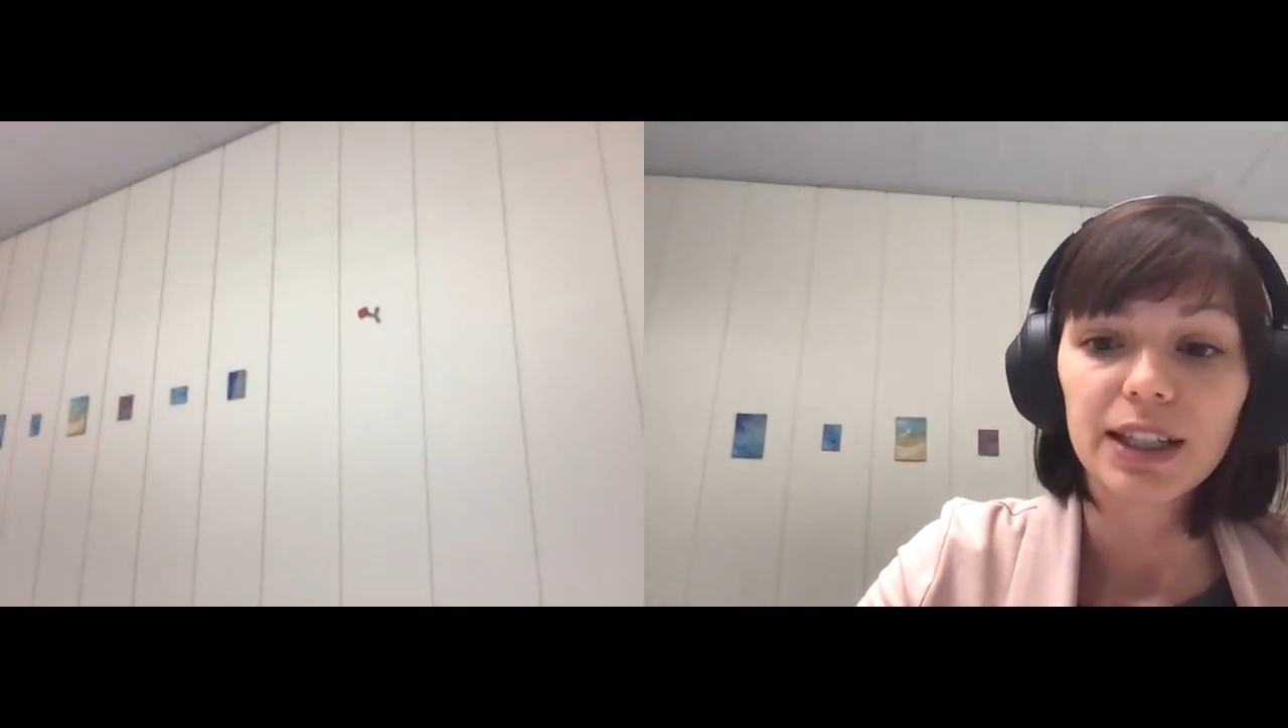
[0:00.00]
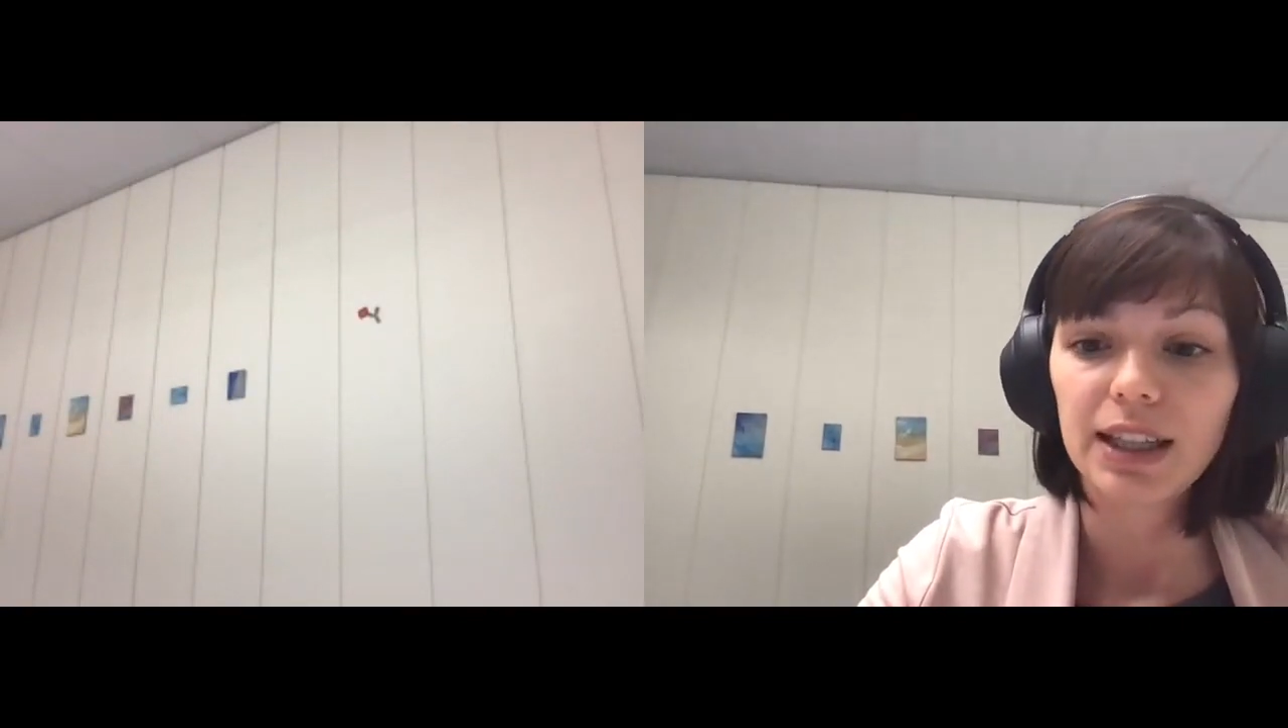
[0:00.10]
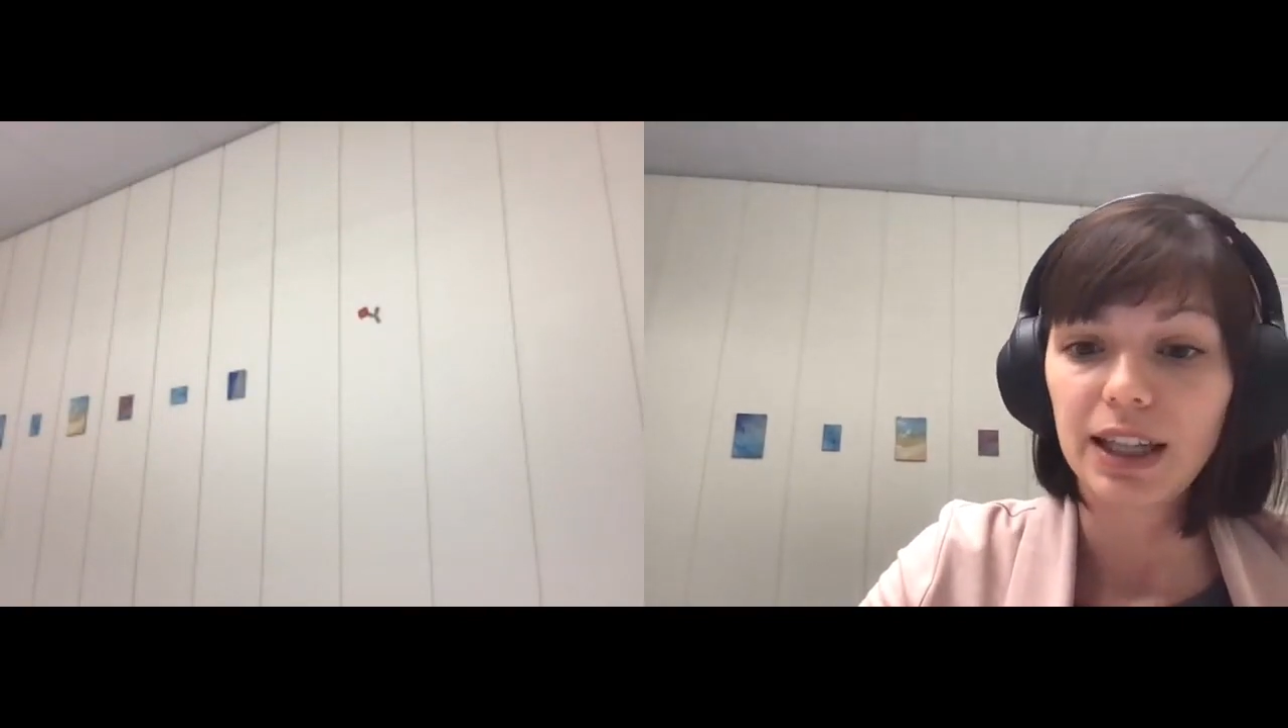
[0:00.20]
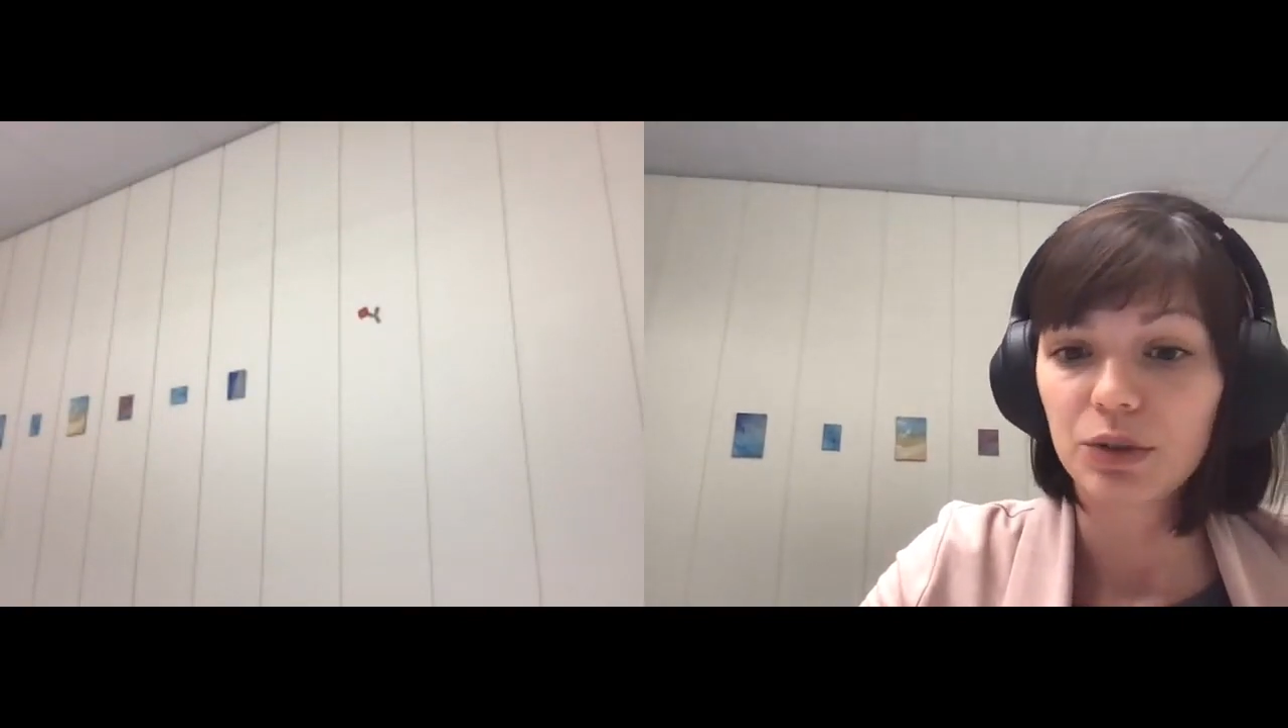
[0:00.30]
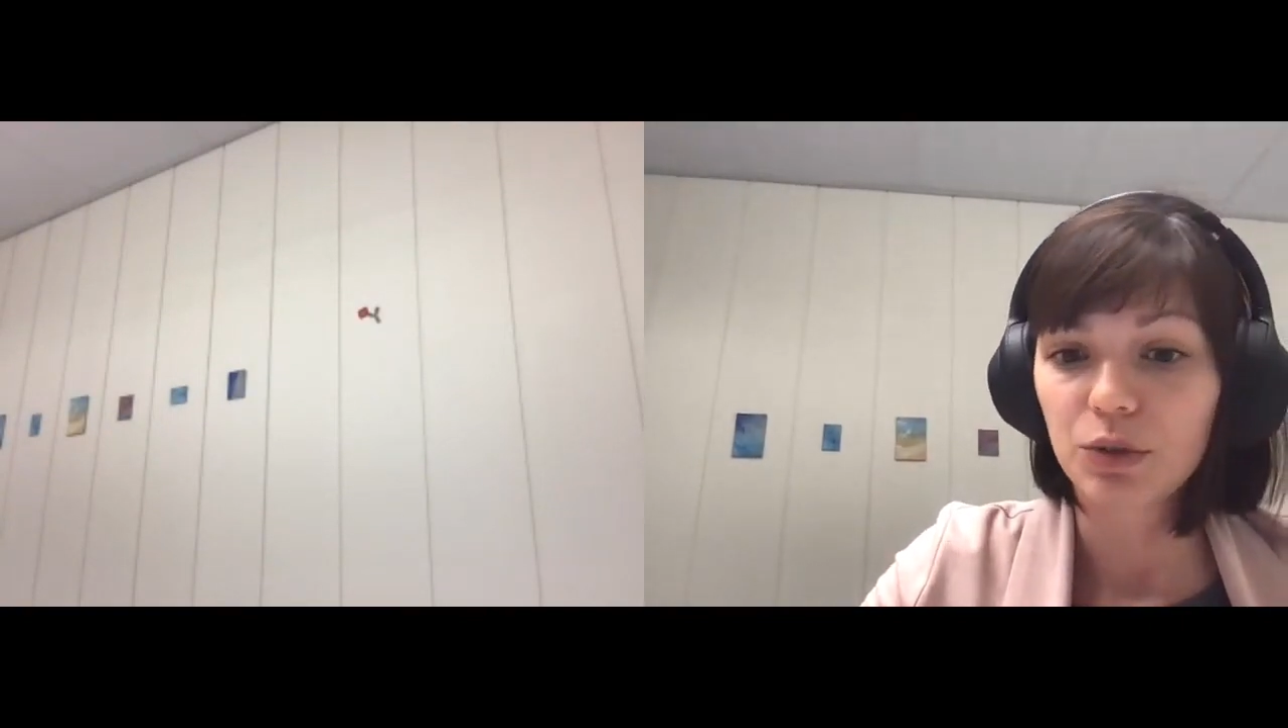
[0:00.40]

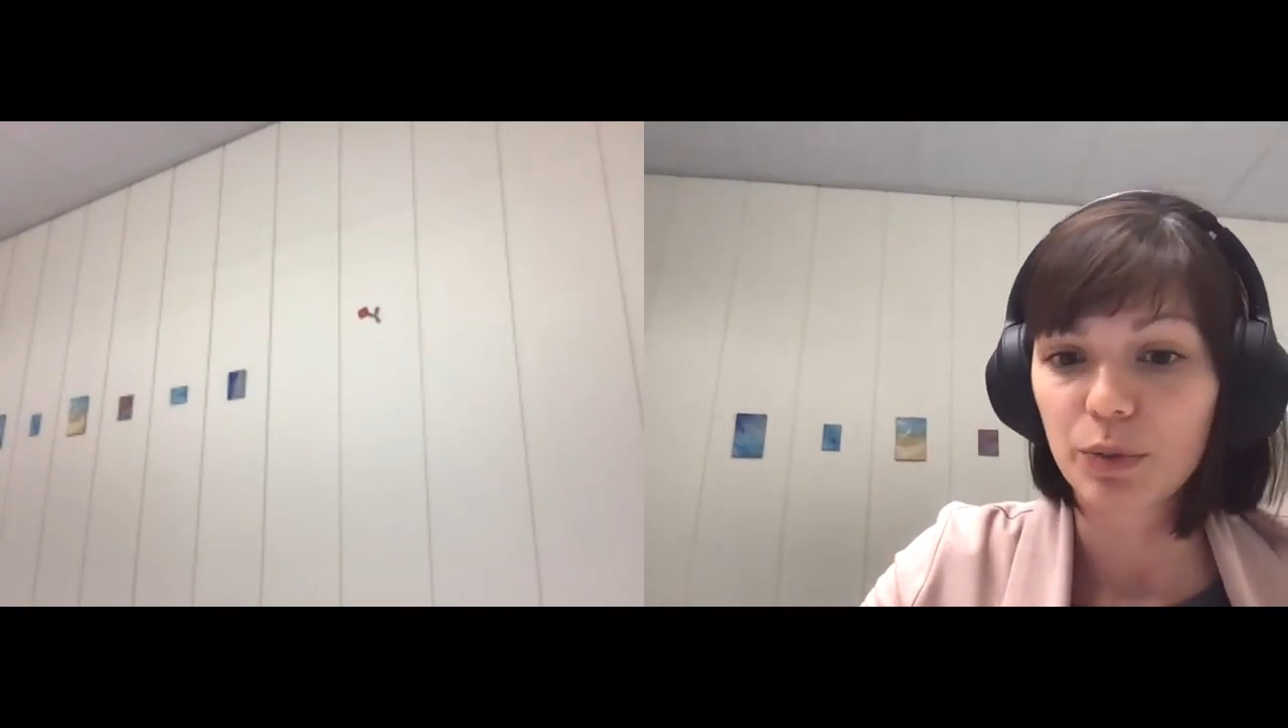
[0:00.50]
latent